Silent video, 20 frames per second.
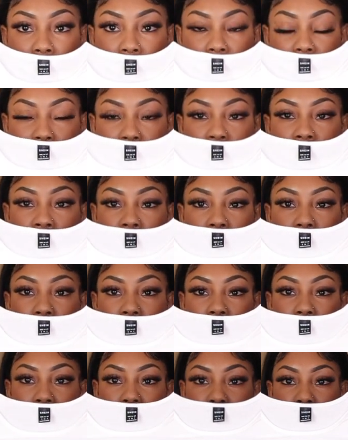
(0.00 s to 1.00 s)
this
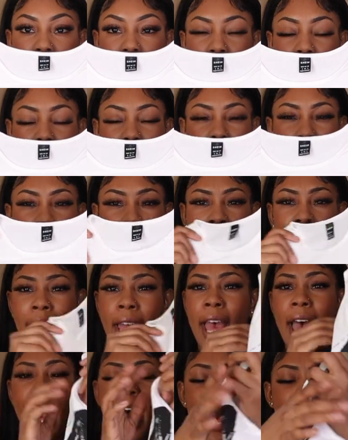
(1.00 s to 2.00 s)
shirt right here
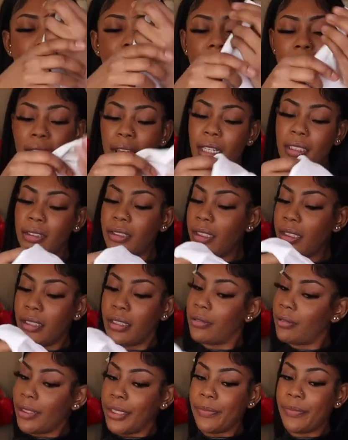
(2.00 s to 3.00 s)
i actually
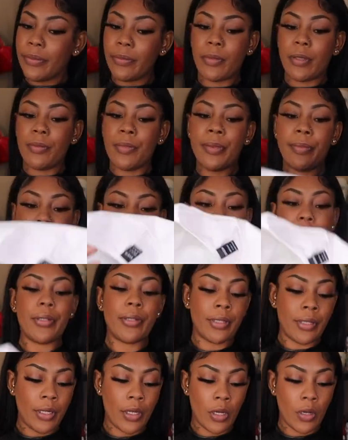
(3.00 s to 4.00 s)
don't even
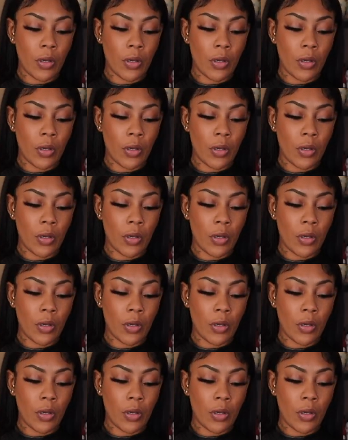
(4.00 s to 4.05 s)
remember